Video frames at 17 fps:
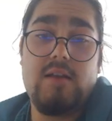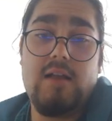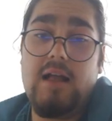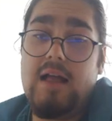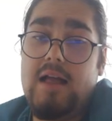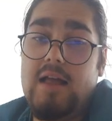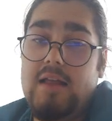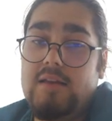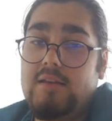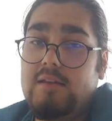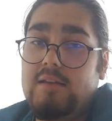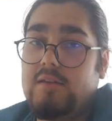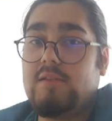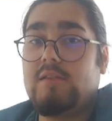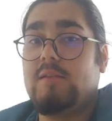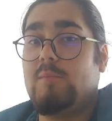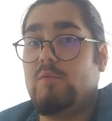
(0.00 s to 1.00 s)
and
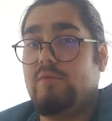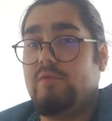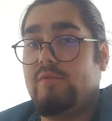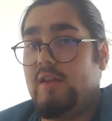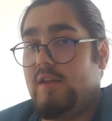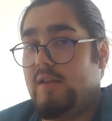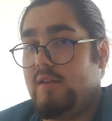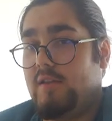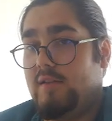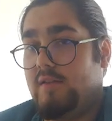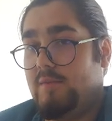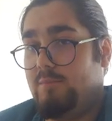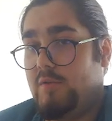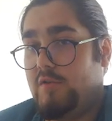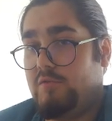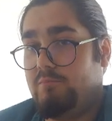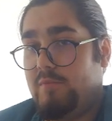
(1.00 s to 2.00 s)
the move here is
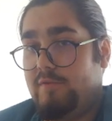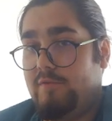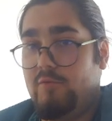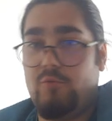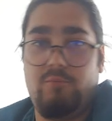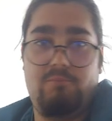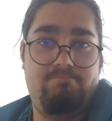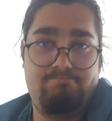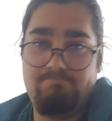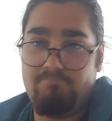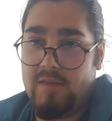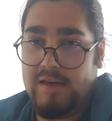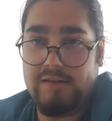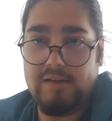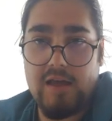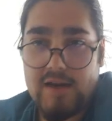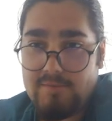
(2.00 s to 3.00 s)
bishop b4,
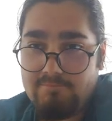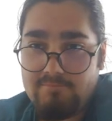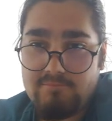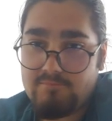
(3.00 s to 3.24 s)
main line,